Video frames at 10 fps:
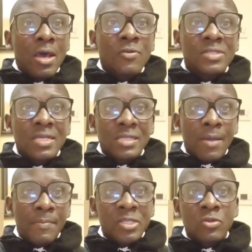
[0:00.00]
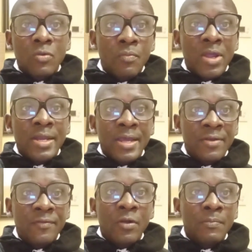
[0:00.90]
allow us as a personal brand
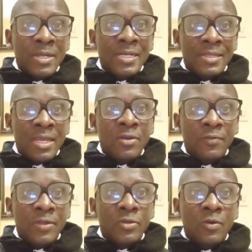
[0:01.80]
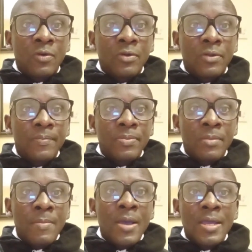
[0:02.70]
and development at the end of it all.
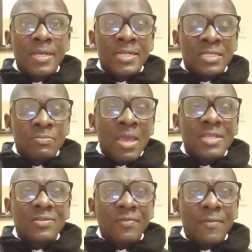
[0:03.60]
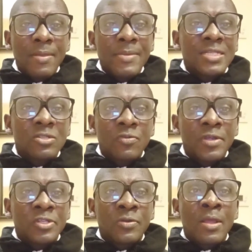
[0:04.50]
Remember, it's Mex from the Mex
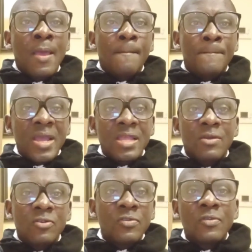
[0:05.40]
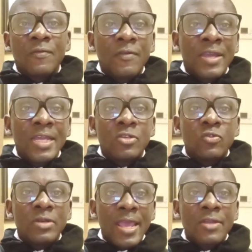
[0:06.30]
Creation. By the way, don't forget
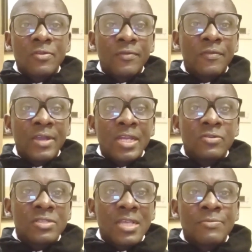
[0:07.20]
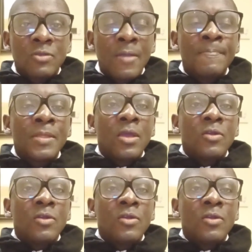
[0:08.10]
to like, don't forget to subscribe,